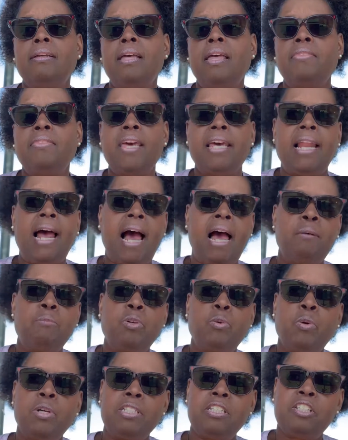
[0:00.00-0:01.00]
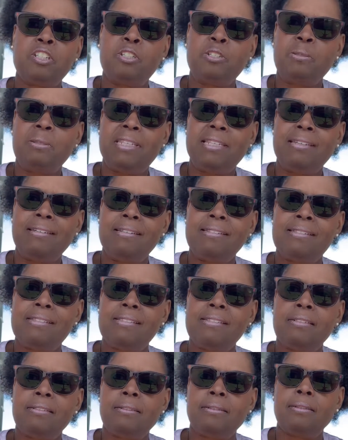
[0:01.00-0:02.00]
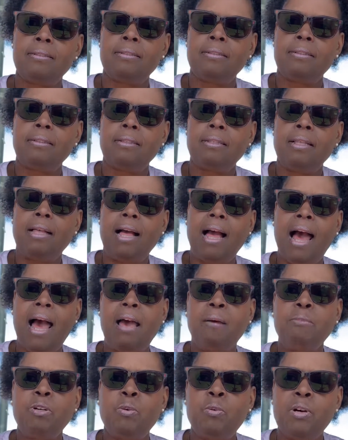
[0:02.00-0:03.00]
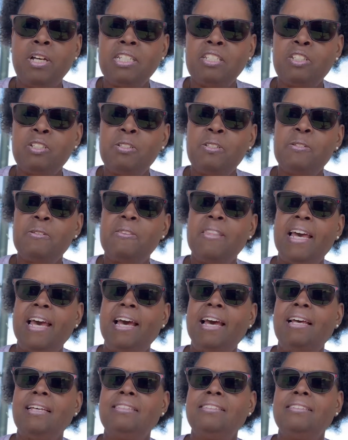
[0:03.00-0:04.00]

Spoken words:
that I'm going to do this. I'm going to do that.